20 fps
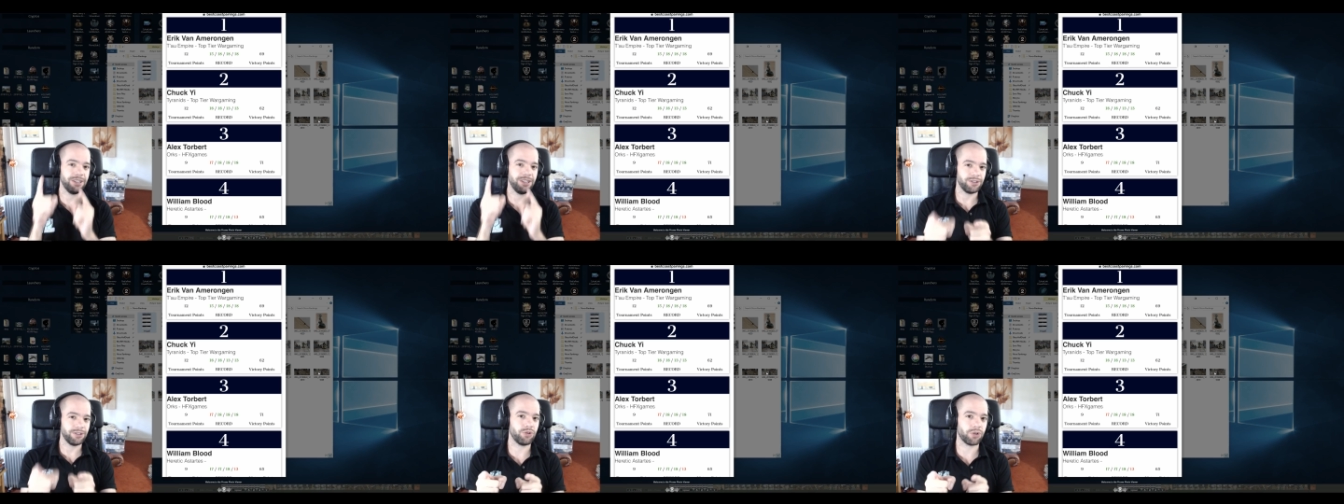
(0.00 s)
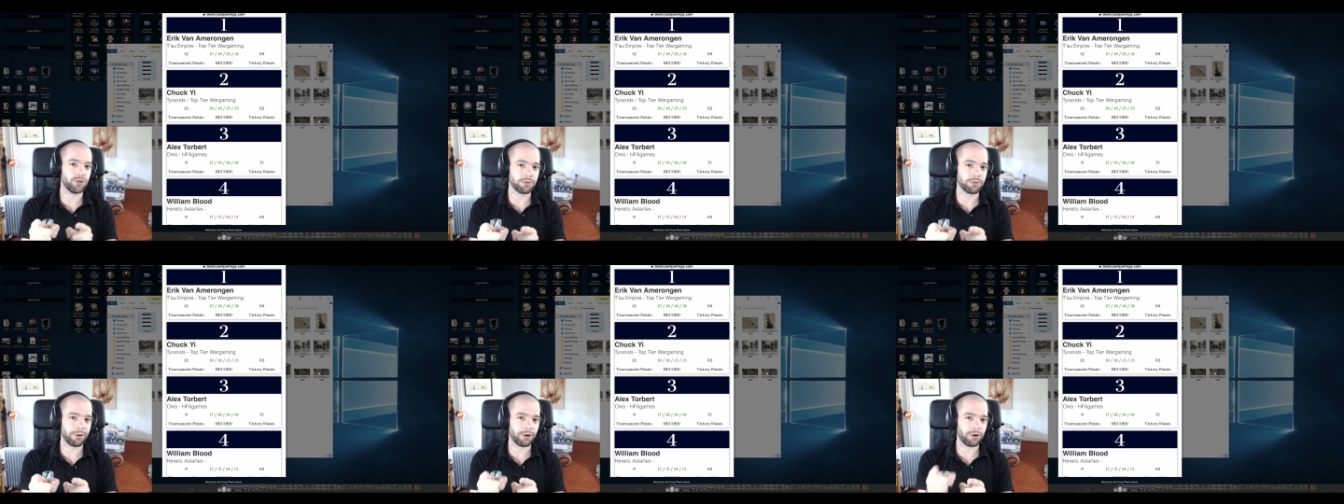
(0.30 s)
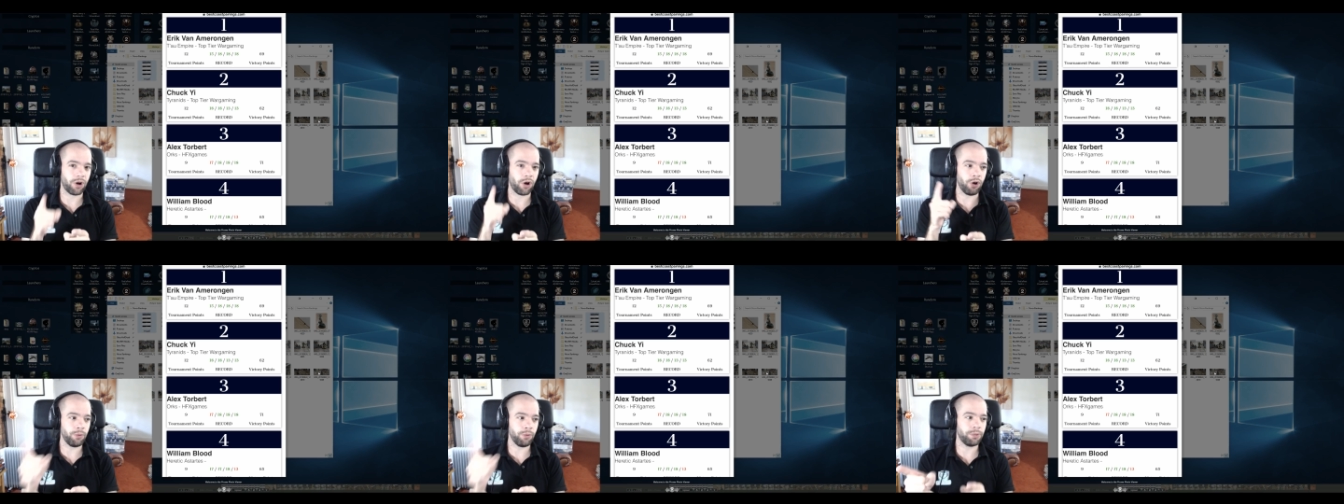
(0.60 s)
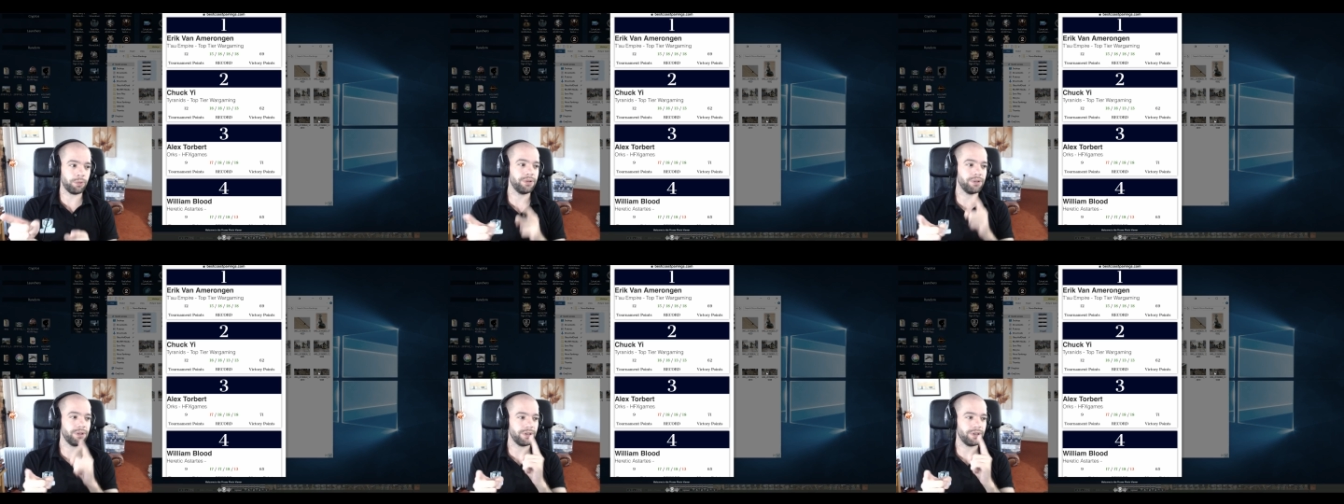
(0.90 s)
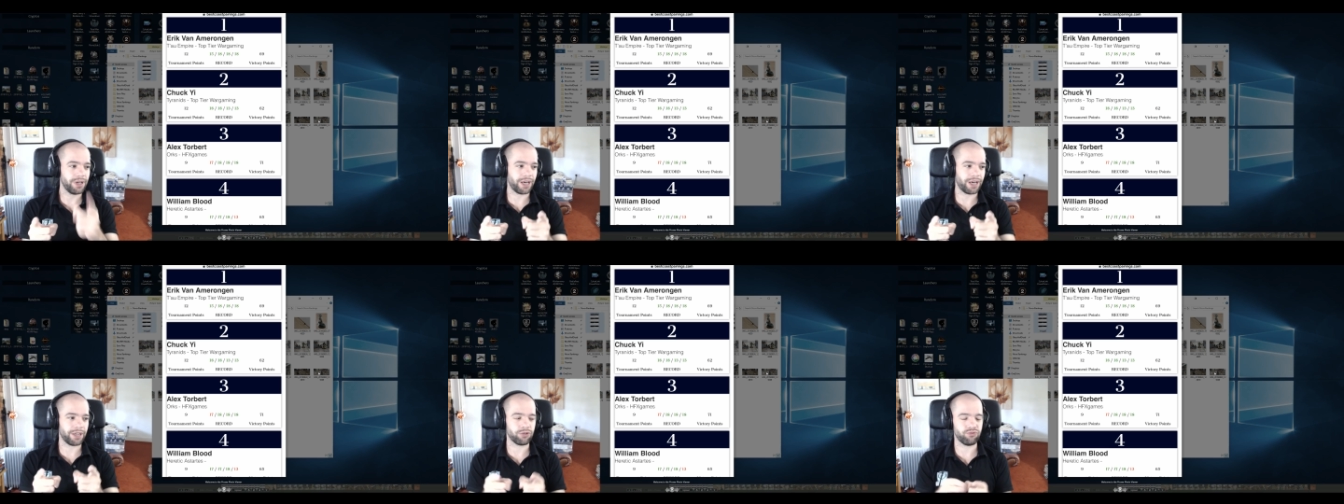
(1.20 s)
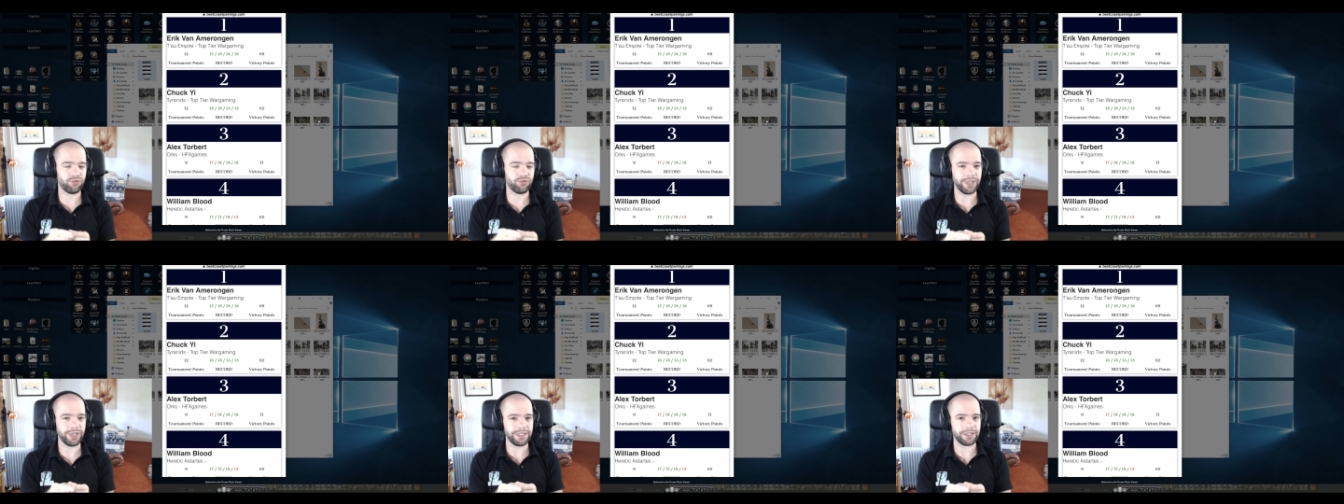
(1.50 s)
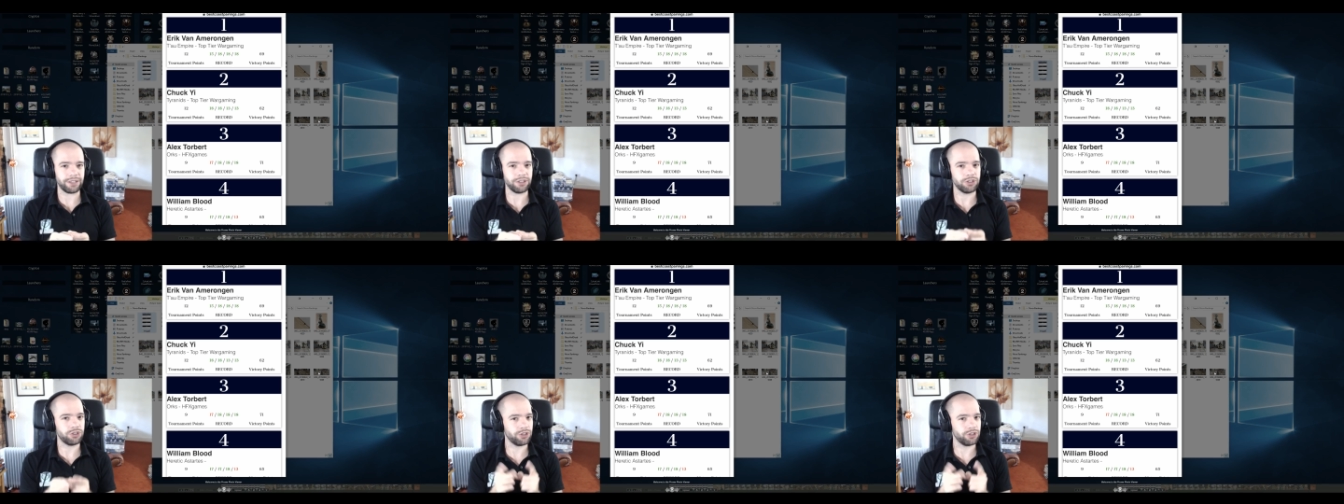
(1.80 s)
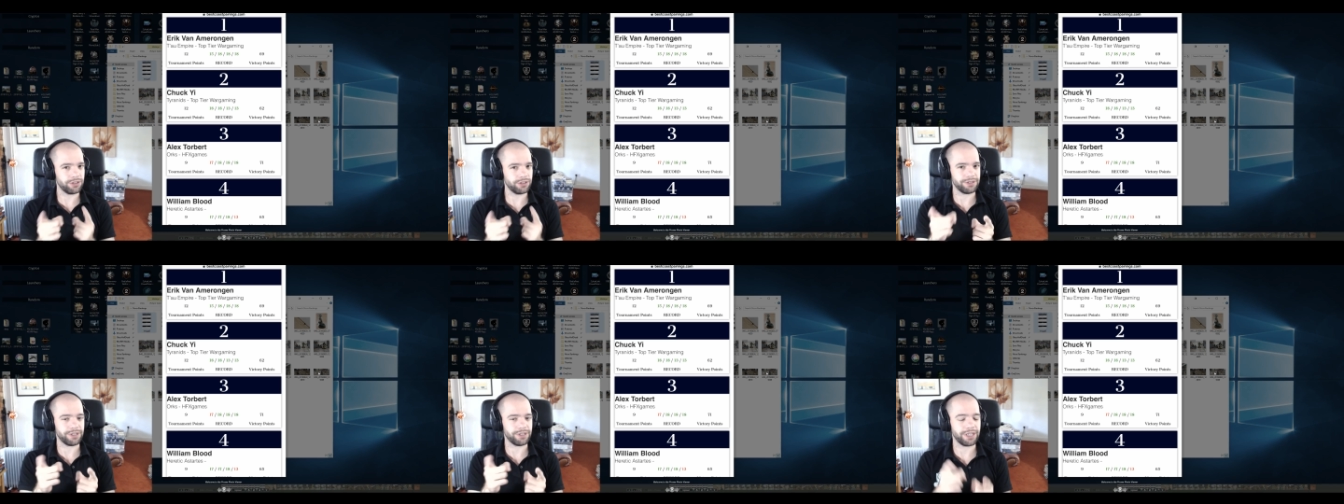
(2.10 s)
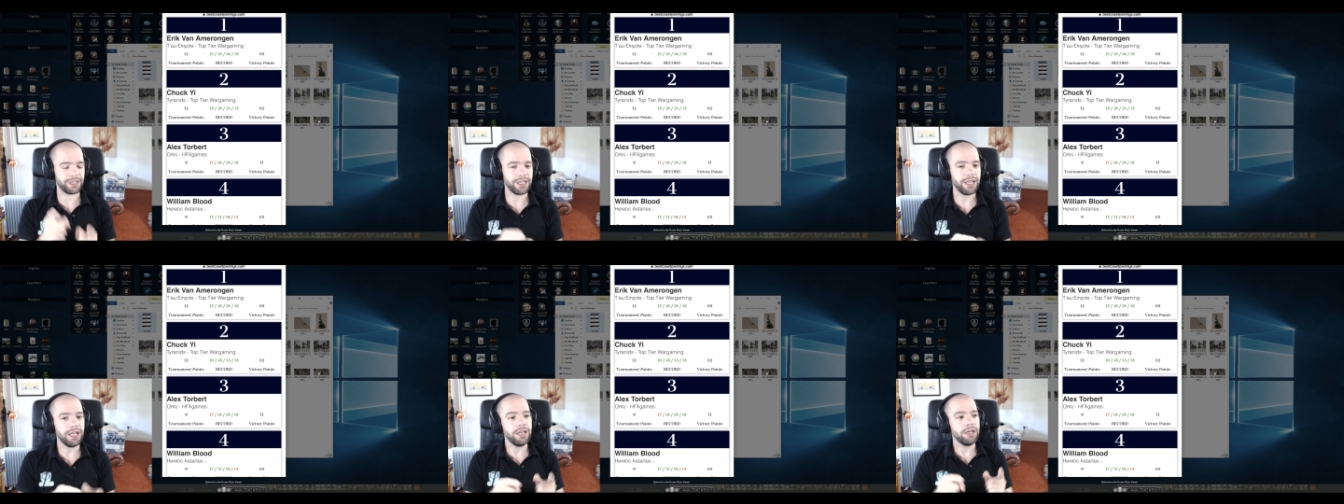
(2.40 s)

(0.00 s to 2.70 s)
talk about Open and Arena, shouldn't I?